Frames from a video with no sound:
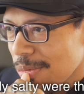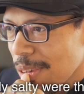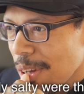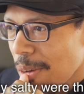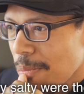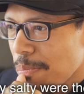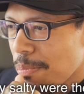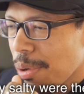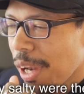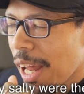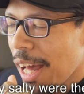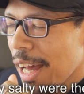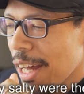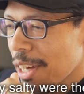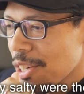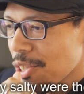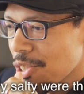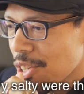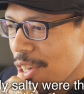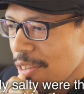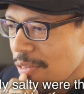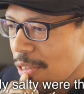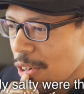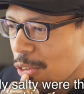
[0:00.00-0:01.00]
bland
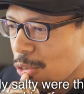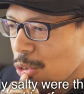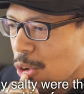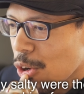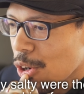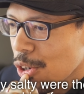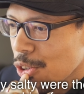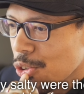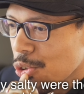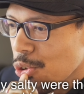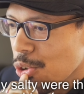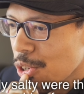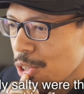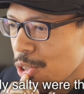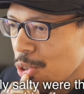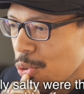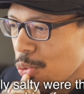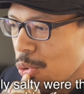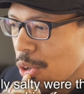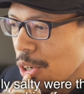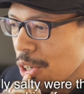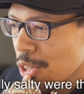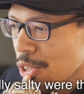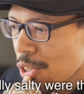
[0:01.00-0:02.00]
is even a wrong choice
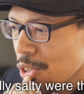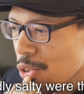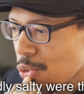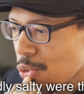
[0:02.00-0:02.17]
of words